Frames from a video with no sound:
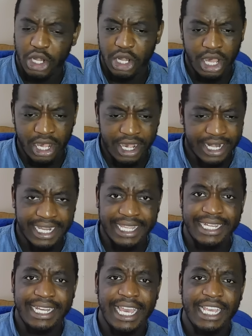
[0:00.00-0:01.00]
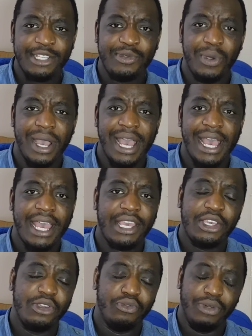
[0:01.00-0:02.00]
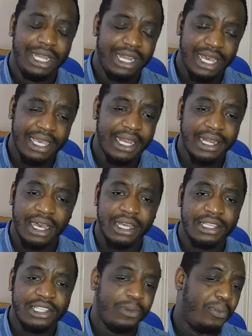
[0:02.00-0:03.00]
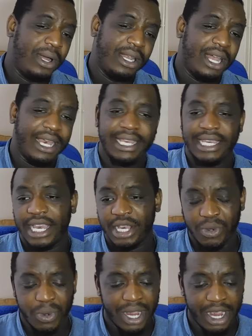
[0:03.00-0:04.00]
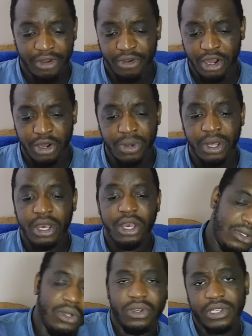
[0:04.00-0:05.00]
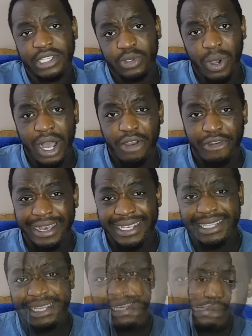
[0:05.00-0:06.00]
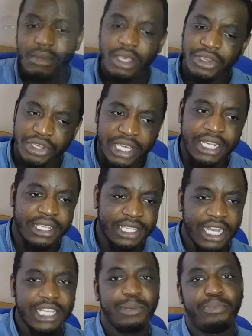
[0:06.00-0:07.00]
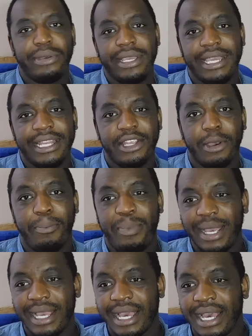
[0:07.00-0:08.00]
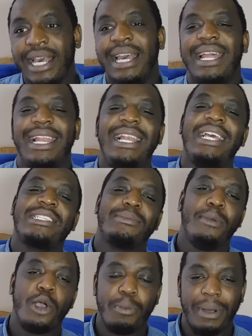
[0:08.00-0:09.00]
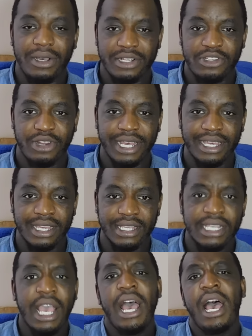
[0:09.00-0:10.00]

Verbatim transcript: Long run of the days where you're reliant on someone like Aguero or Suarez, you can start to bring in your bigger, less mobile strikers